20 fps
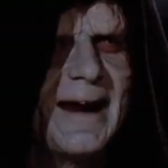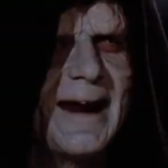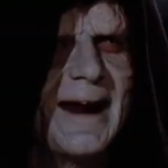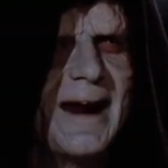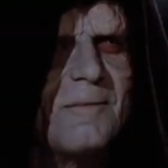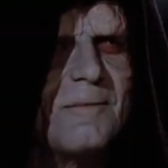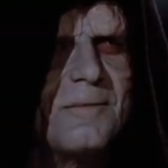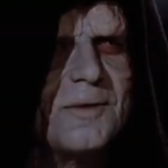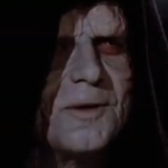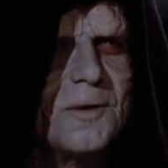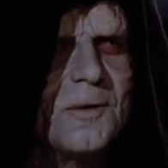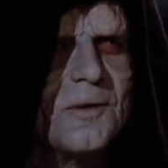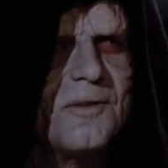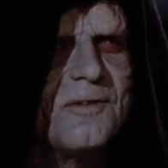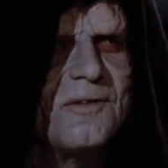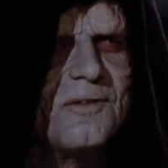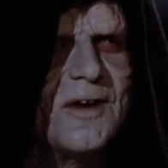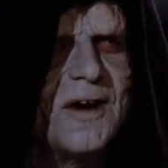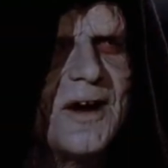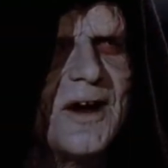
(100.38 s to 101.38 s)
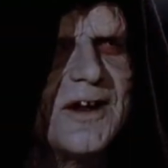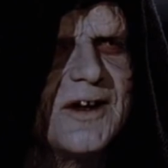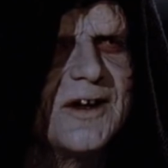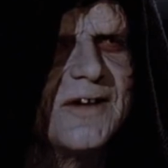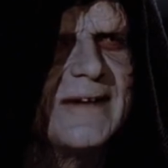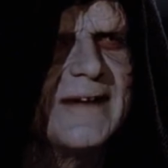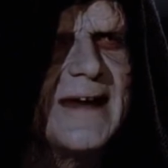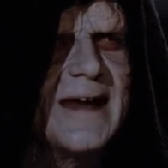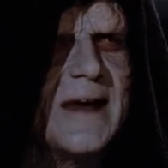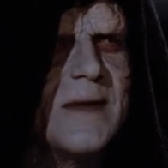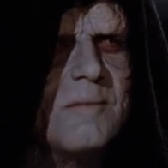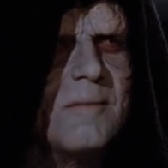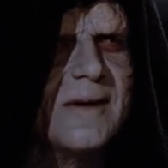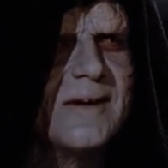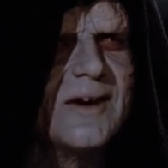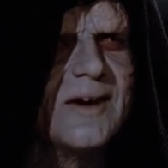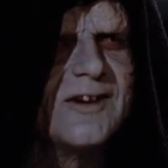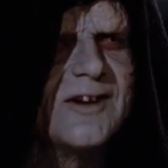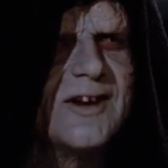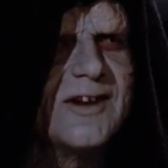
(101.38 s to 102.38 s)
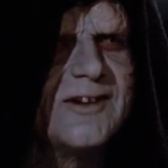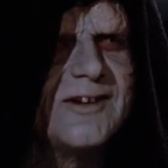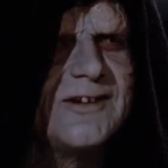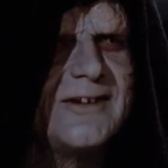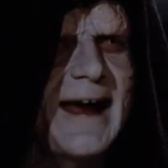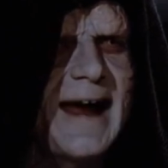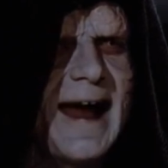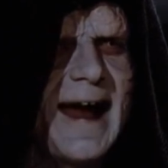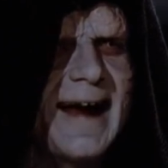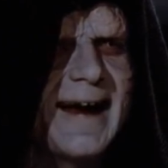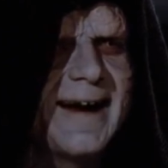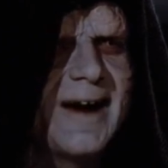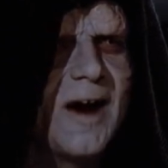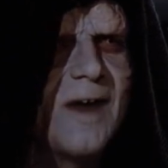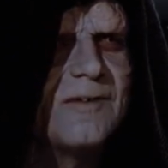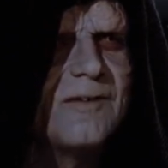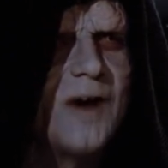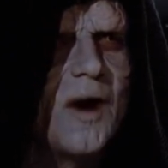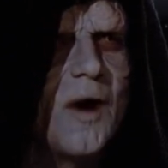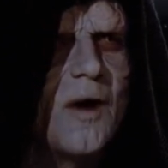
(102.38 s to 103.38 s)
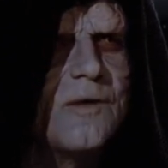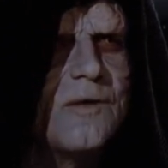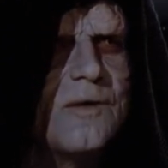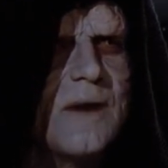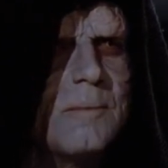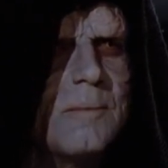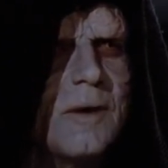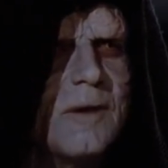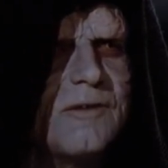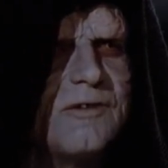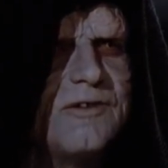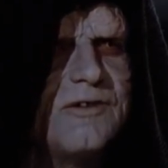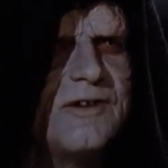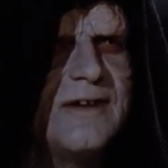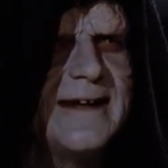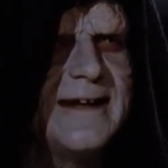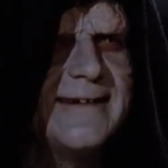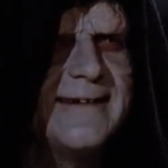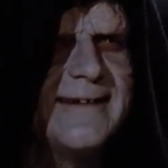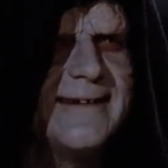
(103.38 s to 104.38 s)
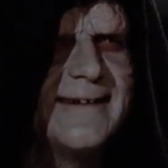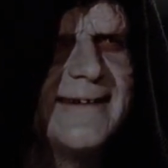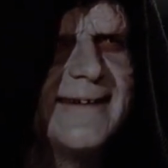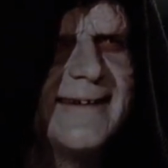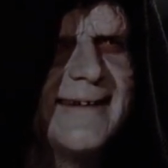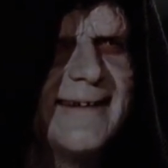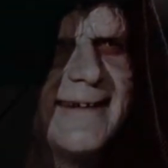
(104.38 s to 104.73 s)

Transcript: Perhaps you referred to the imminent attack on your rebel fleet.